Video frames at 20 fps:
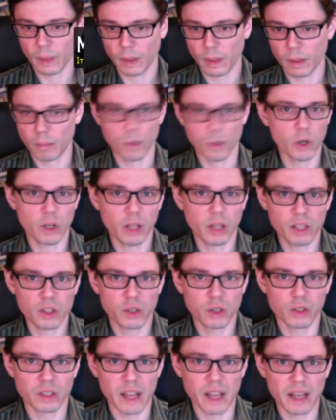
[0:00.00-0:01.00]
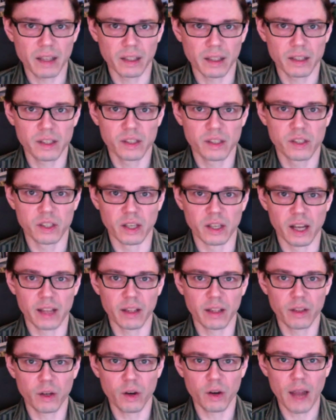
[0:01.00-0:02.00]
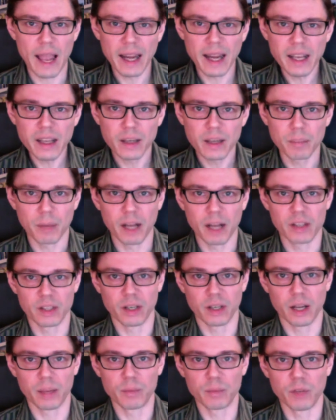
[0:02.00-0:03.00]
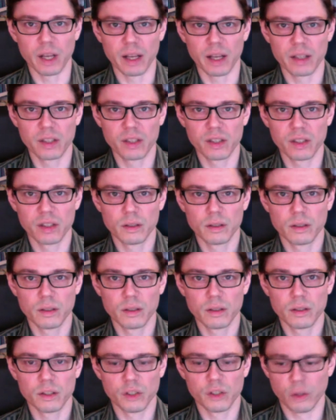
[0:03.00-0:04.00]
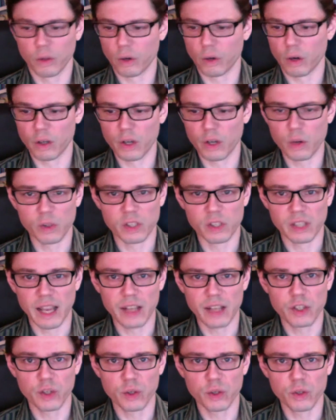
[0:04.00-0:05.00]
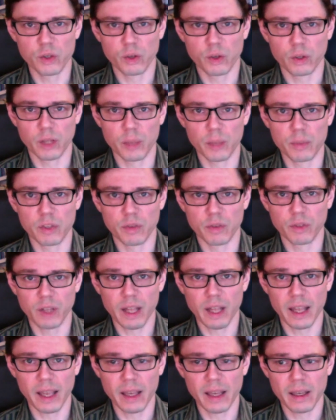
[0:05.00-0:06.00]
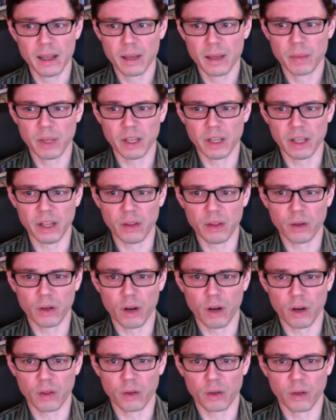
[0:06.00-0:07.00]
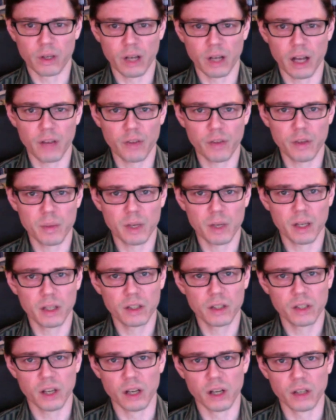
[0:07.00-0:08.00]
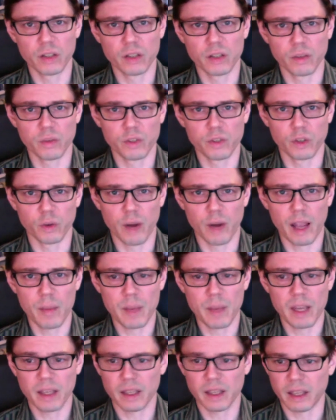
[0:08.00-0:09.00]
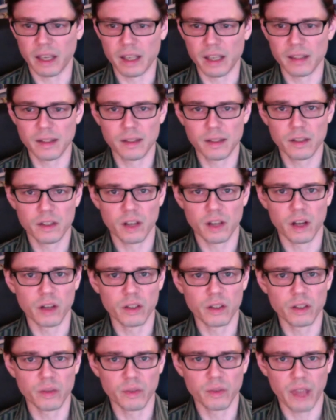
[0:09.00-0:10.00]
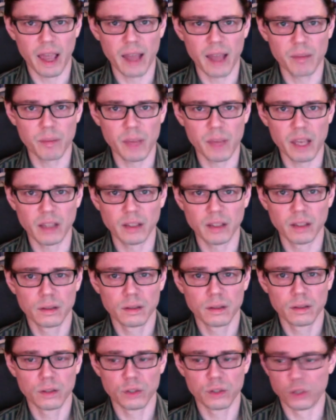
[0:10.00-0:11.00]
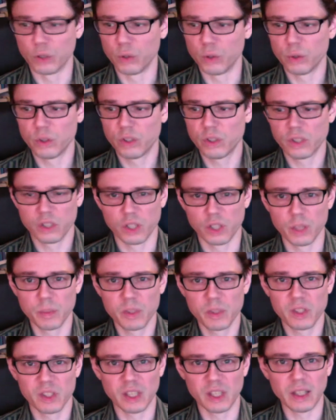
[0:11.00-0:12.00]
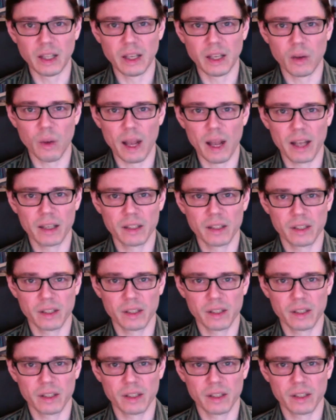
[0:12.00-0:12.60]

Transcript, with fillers: Mereological nihilists deny that there are any composite objects. So there are no statues or lumps of clay, but neither are there coffee mugs, hunks of ceramic, kittens, hunks of cat meat, Shoes, ships, sealing wax,